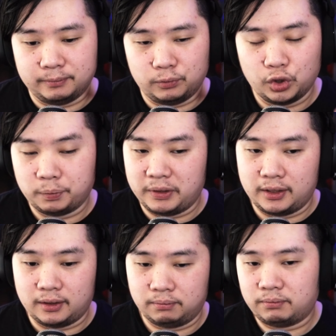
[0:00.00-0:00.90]
would
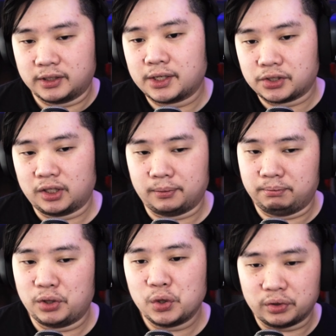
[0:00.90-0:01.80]
be essentially
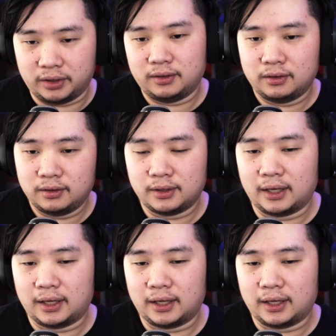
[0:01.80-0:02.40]
muted